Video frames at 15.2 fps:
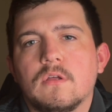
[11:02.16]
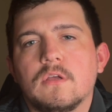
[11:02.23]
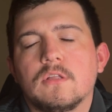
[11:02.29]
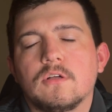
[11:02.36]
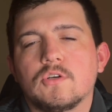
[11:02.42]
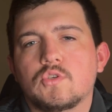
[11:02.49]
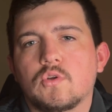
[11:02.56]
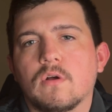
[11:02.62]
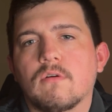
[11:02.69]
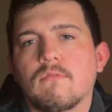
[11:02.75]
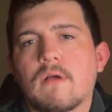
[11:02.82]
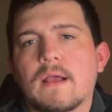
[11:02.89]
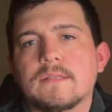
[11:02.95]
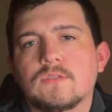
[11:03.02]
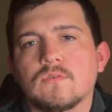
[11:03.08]
Latrell
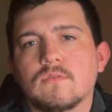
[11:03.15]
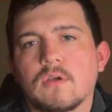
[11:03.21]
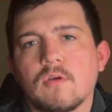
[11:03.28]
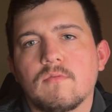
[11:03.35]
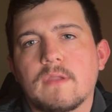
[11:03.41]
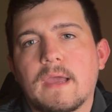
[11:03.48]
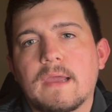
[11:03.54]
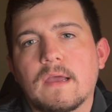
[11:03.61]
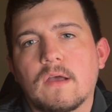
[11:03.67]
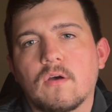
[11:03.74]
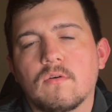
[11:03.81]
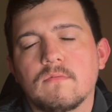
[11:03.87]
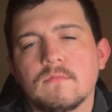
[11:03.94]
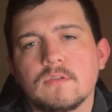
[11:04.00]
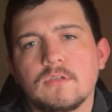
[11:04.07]
Wrightsell go
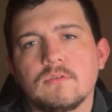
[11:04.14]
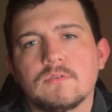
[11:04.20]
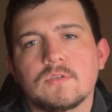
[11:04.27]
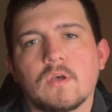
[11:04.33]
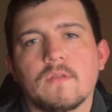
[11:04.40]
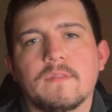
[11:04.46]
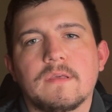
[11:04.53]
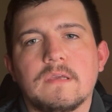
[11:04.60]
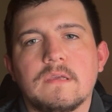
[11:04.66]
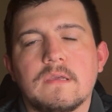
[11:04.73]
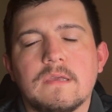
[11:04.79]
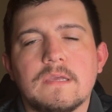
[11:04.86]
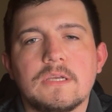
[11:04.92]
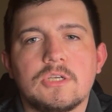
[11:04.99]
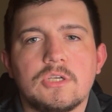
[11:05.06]
down, you saw the
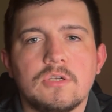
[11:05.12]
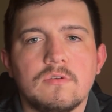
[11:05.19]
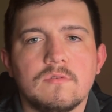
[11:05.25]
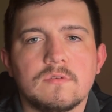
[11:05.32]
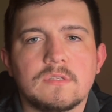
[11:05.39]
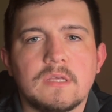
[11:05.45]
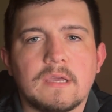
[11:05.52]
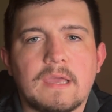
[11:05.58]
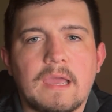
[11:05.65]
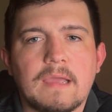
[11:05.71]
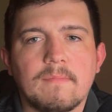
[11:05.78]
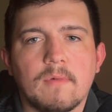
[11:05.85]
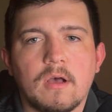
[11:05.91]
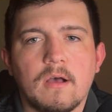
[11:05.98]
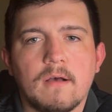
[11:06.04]
issues that
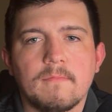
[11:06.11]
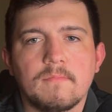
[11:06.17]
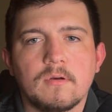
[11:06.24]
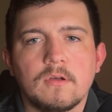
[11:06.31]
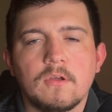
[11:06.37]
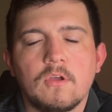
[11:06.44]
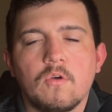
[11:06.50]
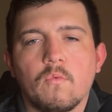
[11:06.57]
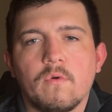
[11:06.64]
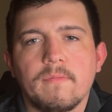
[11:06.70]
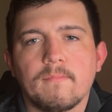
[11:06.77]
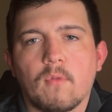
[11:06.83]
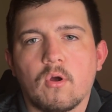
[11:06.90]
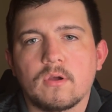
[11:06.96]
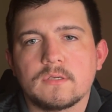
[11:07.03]
came up with
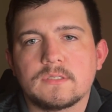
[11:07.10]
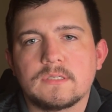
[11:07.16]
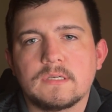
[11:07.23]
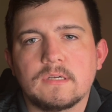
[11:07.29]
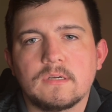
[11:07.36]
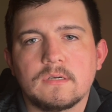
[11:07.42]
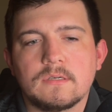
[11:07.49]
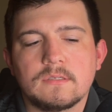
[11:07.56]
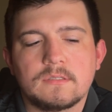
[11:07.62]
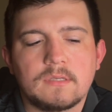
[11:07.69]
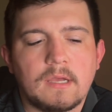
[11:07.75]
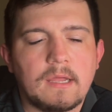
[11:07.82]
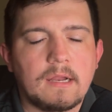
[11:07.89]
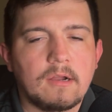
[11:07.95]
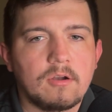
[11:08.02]
Mark Sears
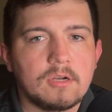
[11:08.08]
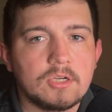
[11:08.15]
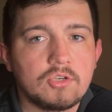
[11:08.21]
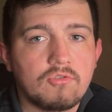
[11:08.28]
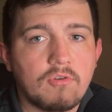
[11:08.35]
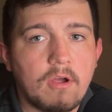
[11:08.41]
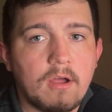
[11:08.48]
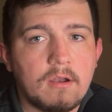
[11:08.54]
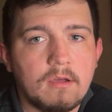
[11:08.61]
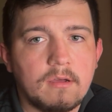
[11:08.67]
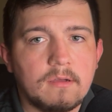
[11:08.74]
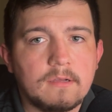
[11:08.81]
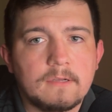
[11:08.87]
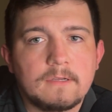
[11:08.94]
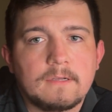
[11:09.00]
and Aaron Estrada